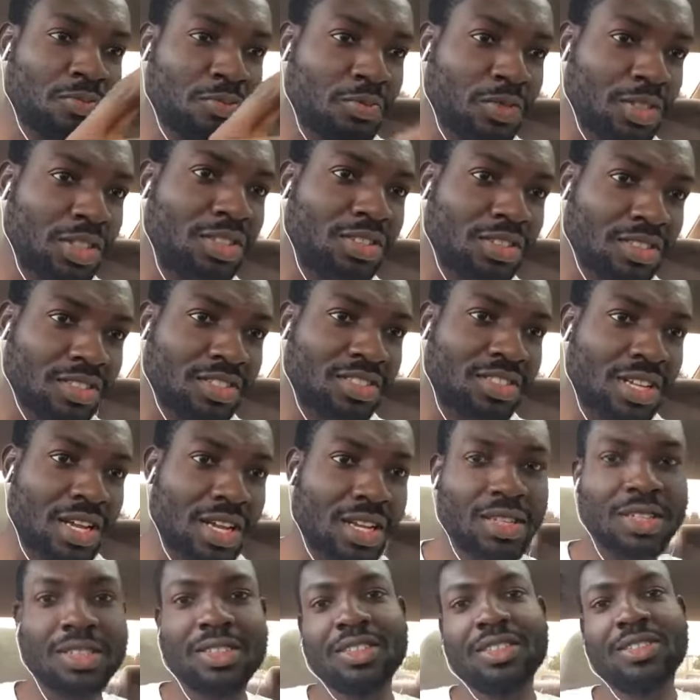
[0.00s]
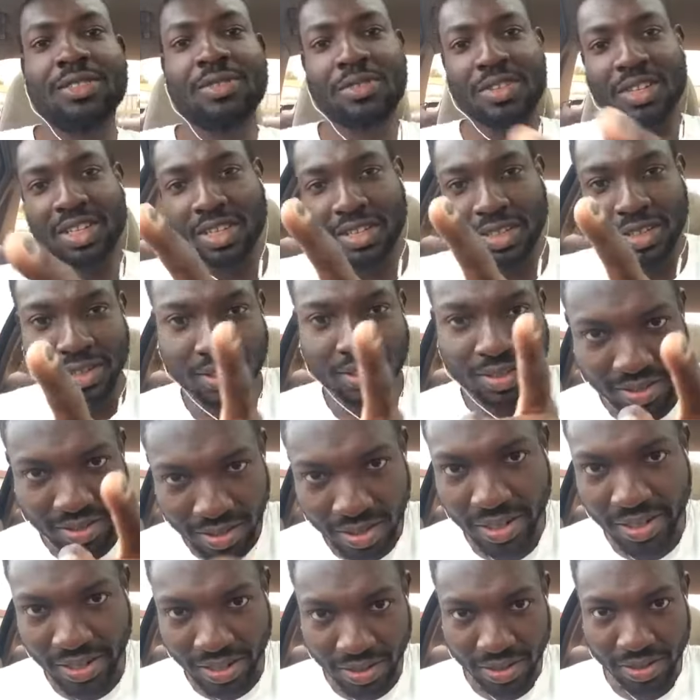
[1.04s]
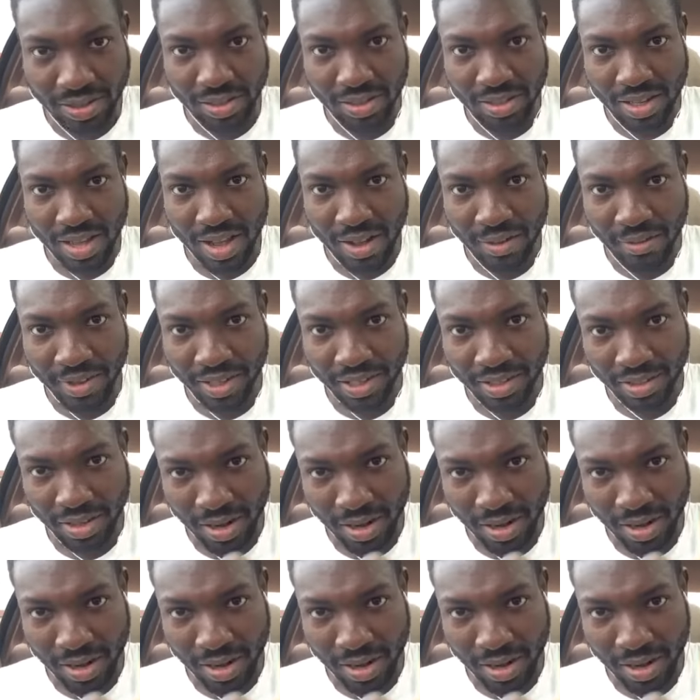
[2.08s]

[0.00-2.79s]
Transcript: video is not this way, the lens is that way.